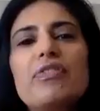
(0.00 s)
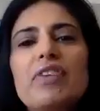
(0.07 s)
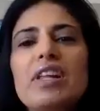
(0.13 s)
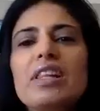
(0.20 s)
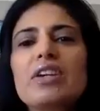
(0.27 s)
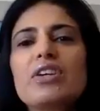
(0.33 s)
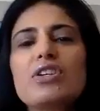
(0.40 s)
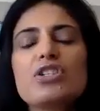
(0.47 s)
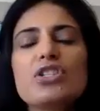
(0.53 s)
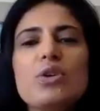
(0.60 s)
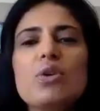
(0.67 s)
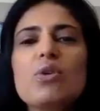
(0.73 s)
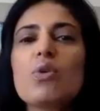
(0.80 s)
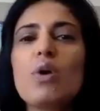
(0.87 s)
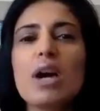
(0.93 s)
fillers,
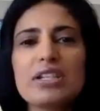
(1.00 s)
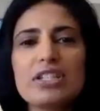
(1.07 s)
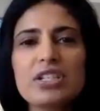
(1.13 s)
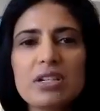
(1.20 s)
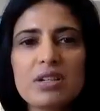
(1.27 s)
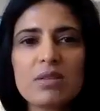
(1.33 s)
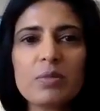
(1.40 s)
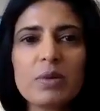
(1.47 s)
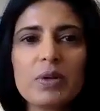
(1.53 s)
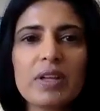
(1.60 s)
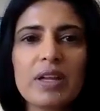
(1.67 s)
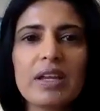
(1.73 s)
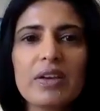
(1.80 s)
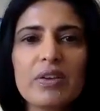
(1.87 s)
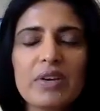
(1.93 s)
no questionable
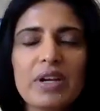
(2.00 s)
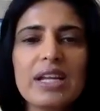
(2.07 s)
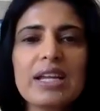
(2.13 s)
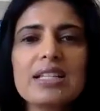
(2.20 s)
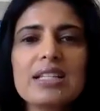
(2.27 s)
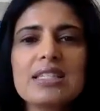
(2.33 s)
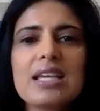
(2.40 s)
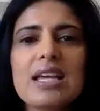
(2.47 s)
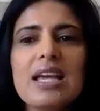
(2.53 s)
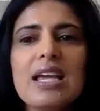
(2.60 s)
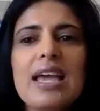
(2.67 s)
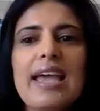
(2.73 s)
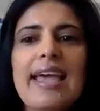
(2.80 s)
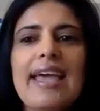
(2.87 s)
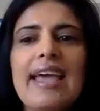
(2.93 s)
ingredients.
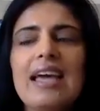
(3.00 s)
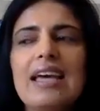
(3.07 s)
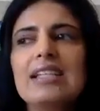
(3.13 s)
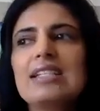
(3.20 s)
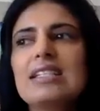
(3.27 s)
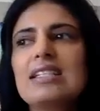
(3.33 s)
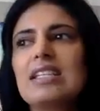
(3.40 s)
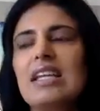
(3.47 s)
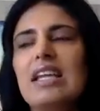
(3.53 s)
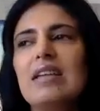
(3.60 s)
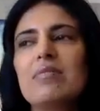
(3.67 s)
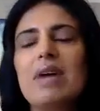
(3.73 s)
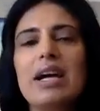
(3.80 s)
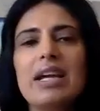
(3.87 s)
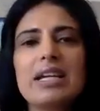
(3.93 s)
And
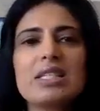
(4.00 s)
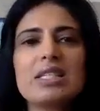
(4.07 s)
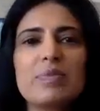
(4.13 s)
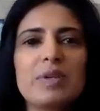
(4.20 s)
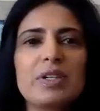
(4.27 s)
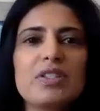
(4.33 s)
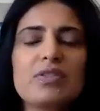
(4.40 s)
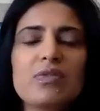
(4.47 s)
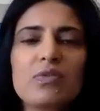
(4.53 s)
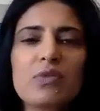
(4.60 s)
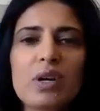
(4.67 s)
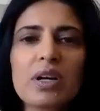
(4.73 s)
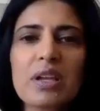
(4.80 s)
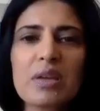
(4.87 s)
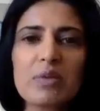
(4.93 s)
in my experience of working